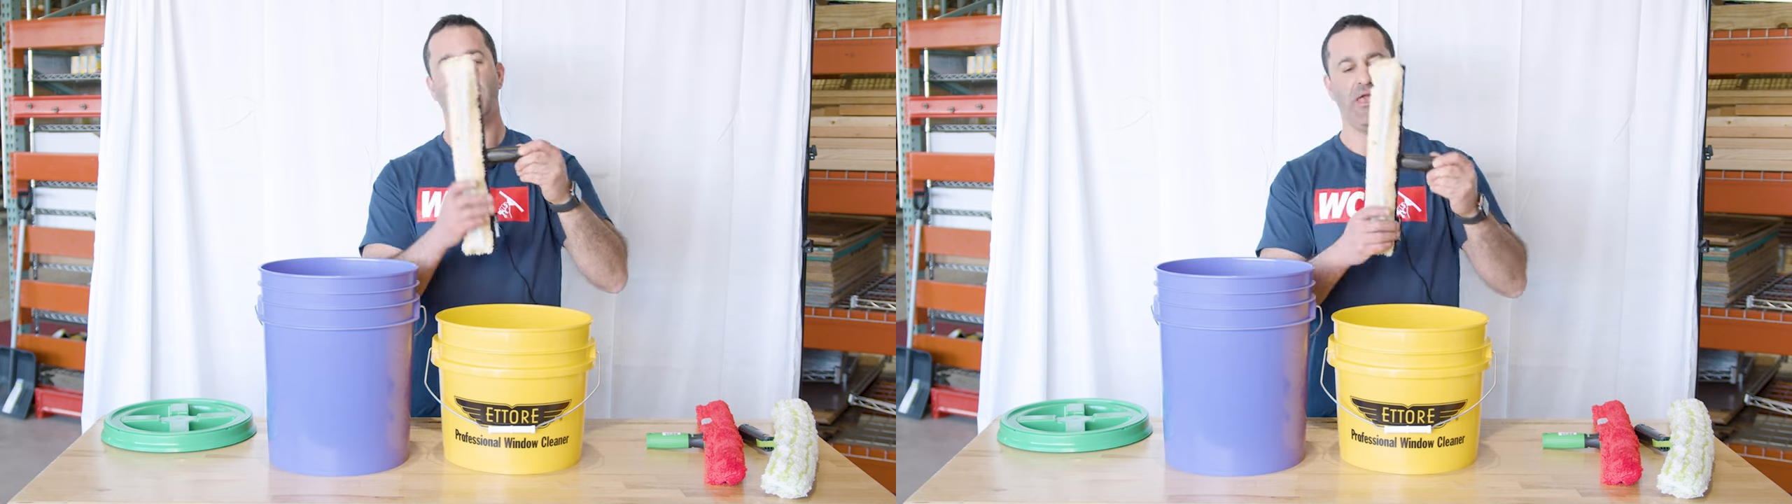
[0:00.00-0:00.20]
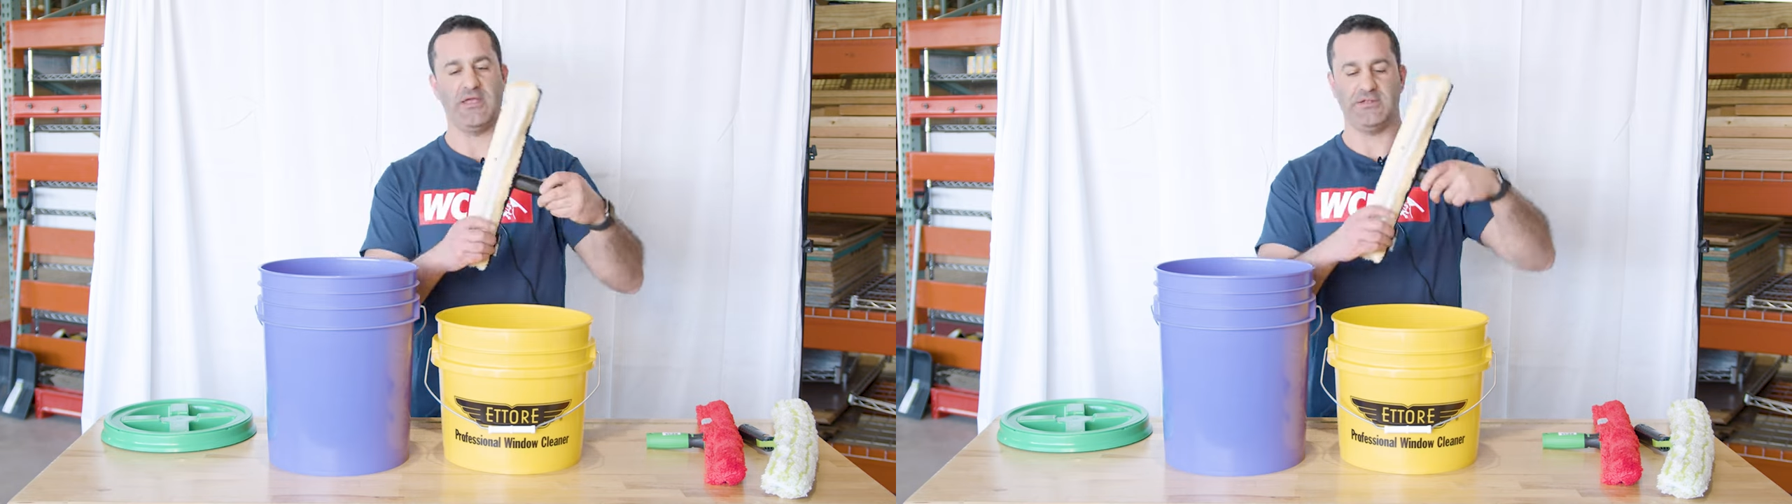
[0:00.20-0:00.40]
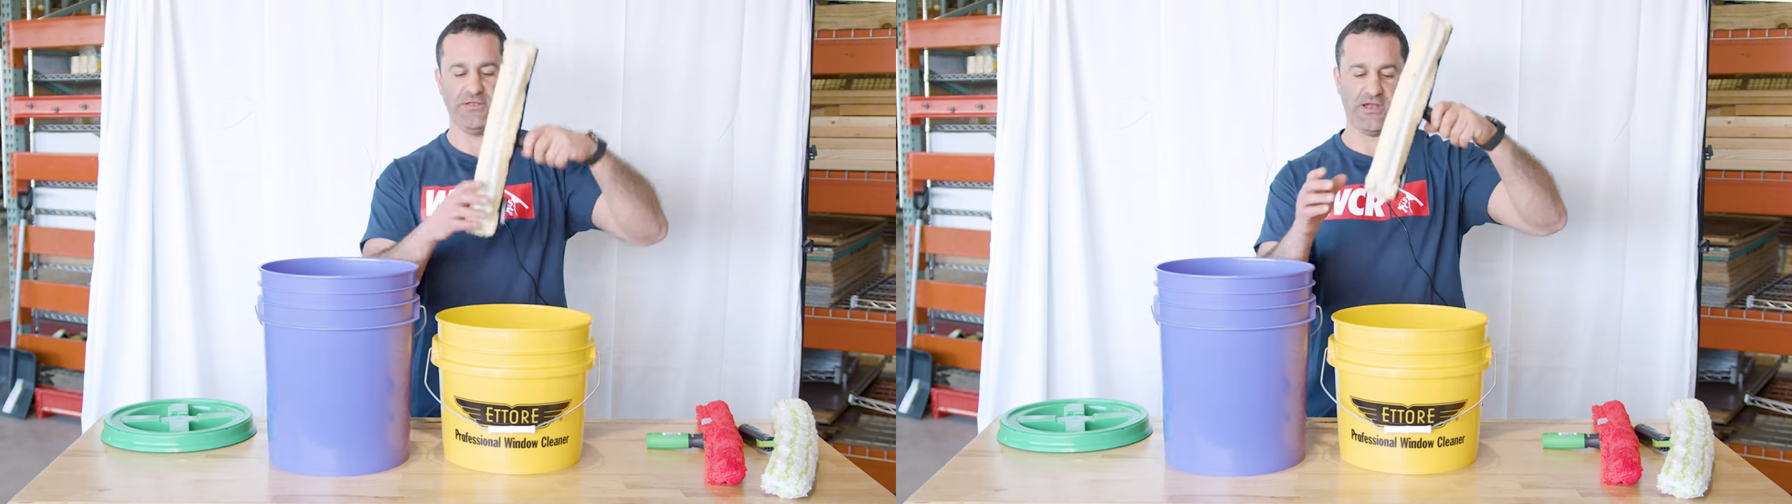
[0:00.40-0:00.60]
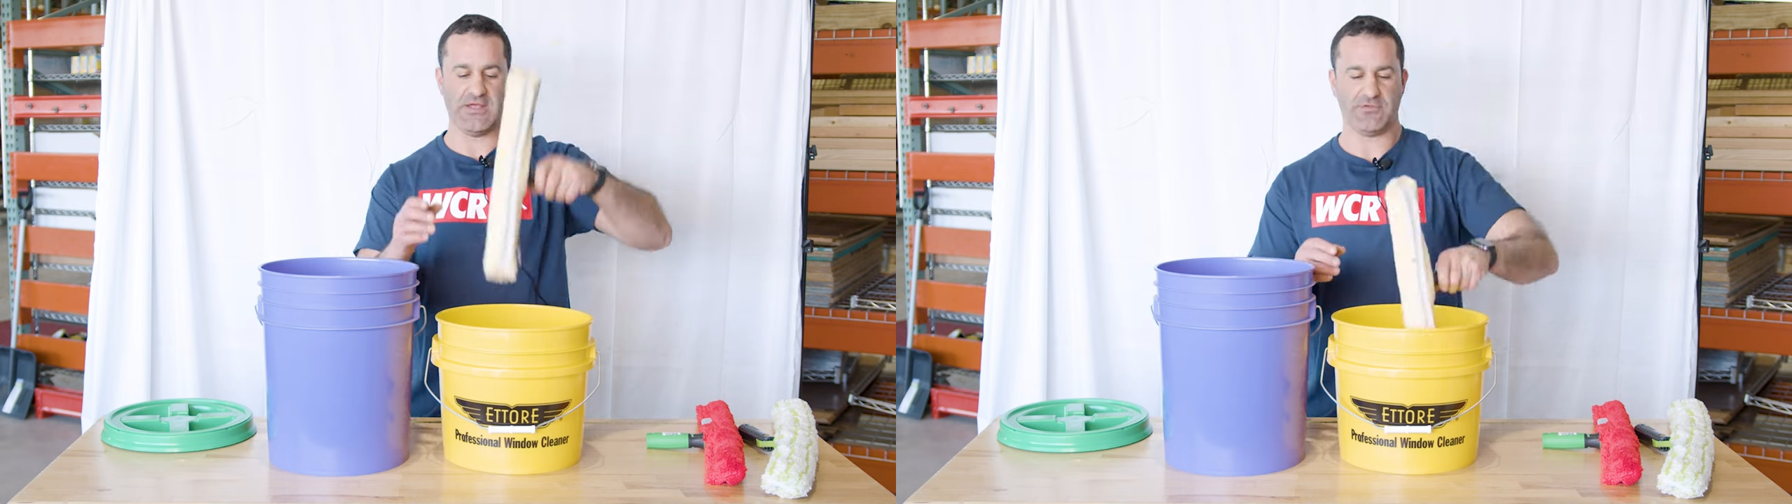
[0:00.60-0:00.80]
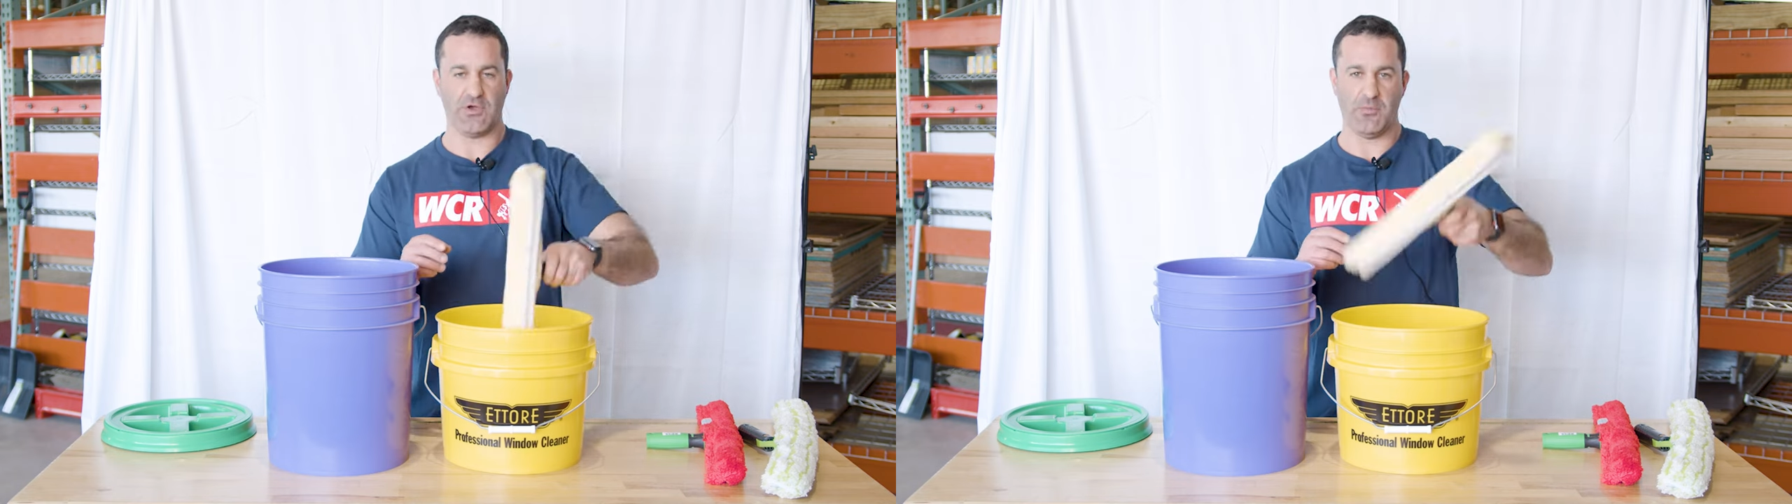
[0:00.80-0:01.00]
and not
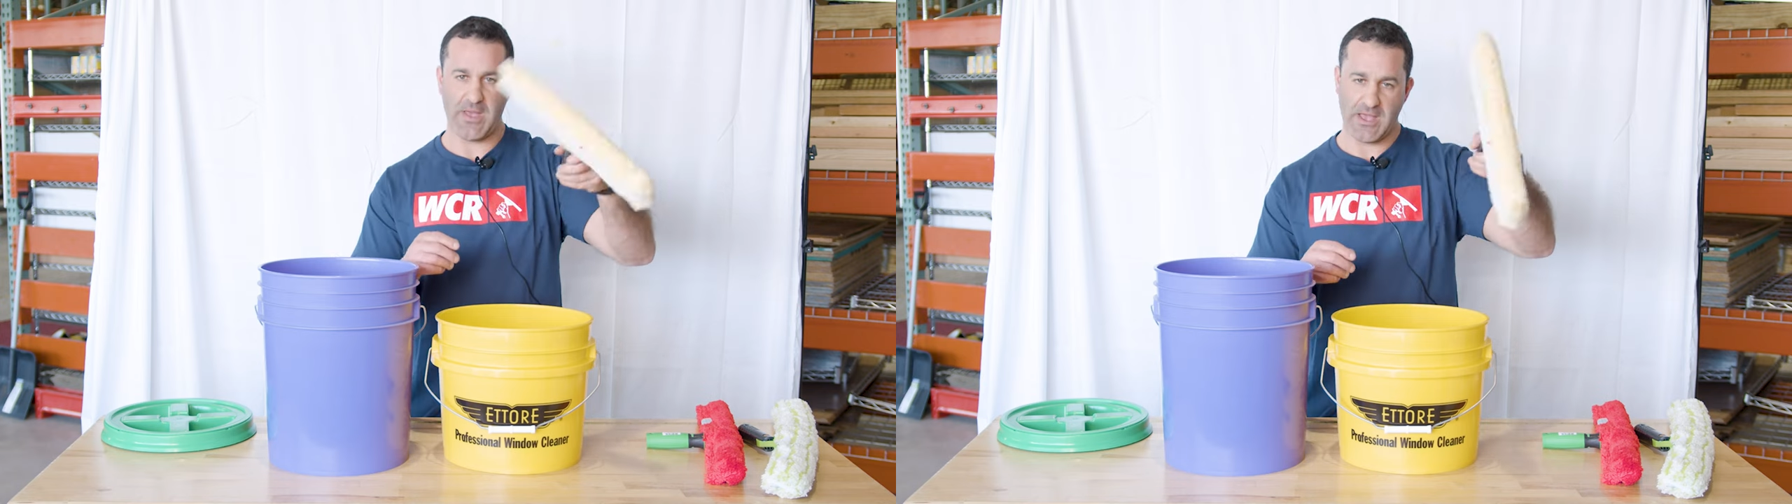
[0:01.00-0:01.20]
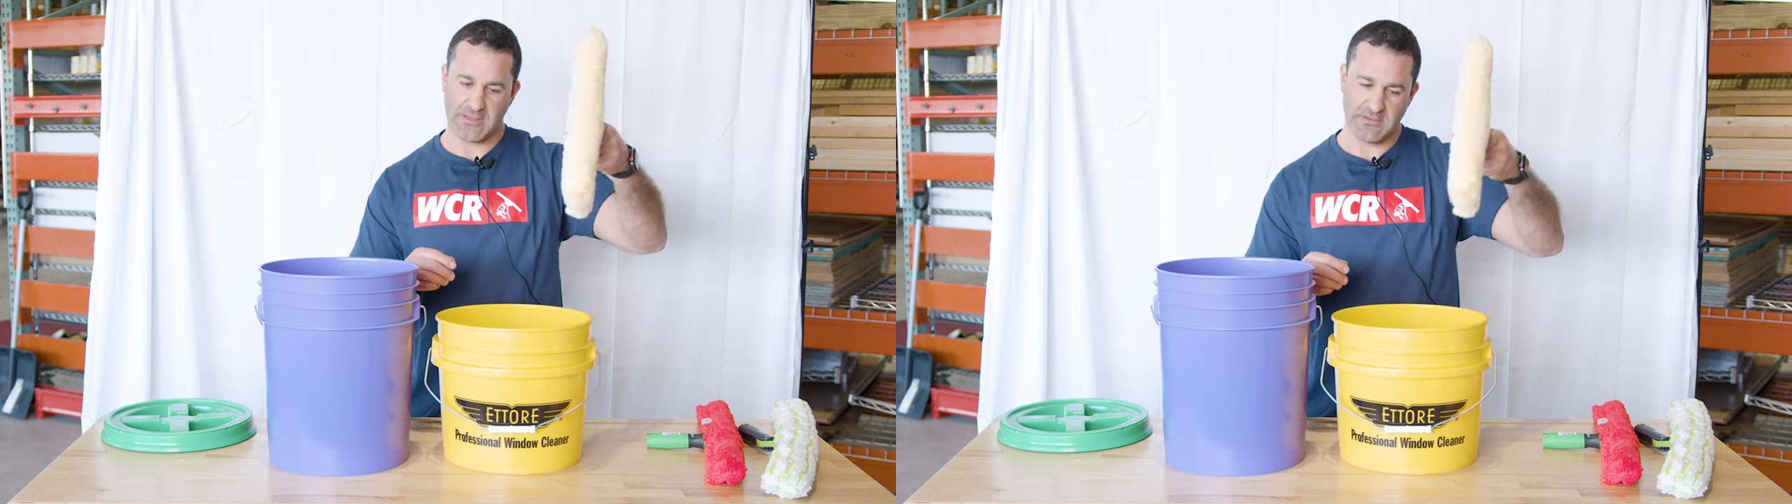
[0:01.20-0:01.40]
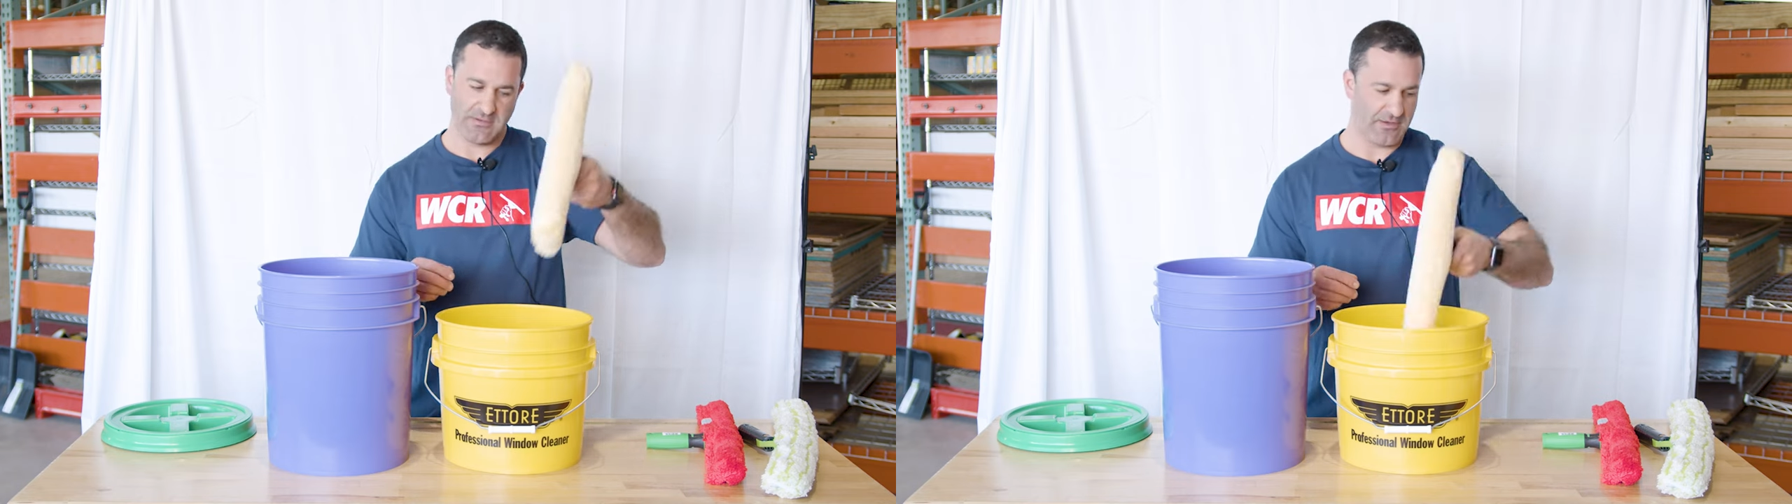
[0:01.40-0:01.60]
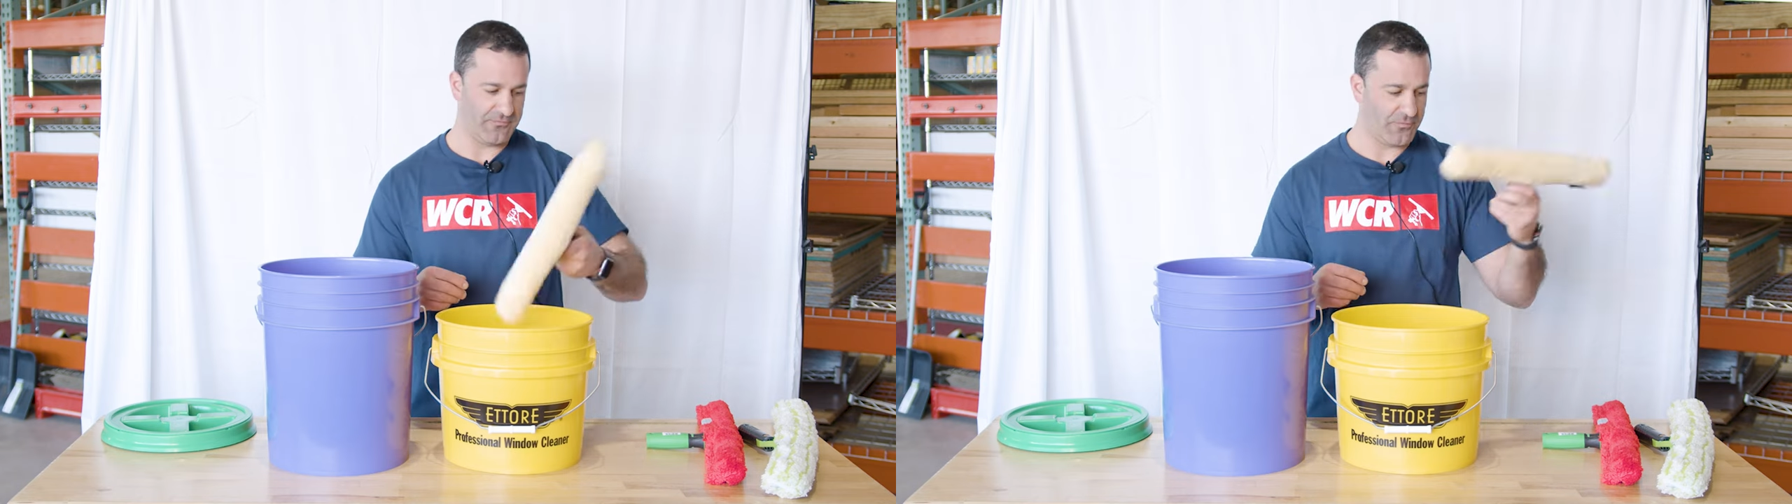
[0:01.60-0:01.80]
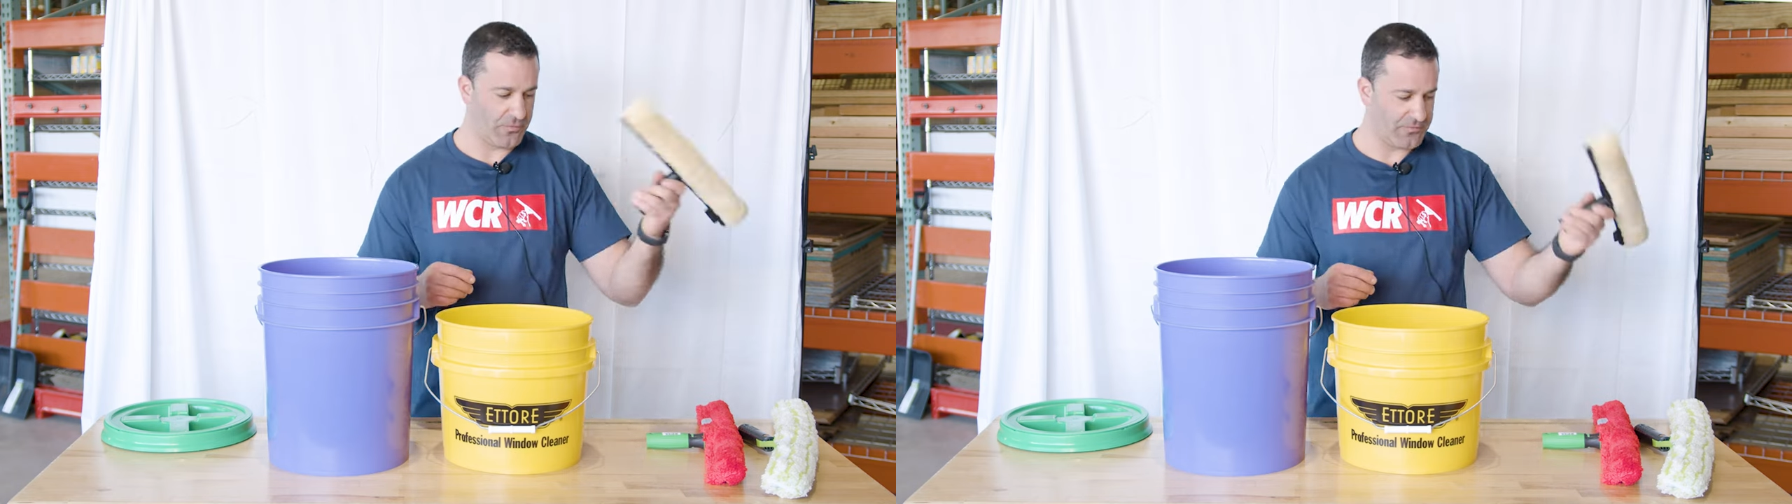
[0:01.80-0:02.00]
have to go back
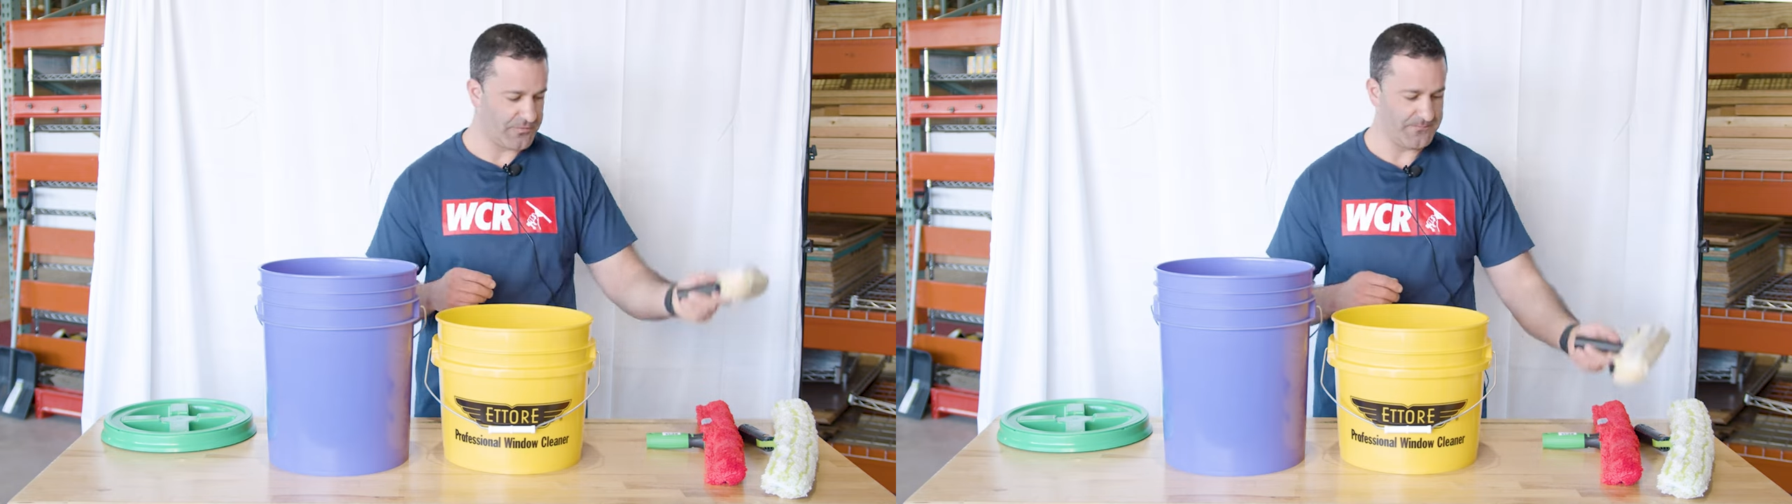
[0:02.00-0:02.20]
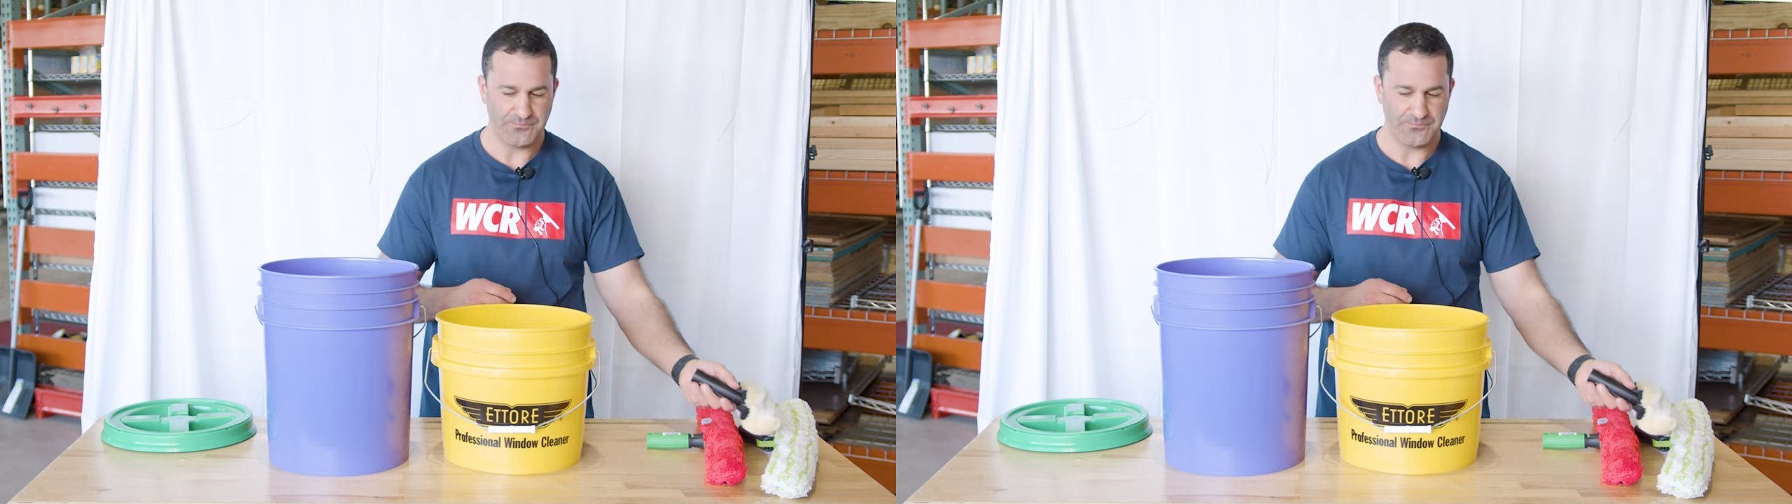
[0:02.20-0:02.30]
and forth.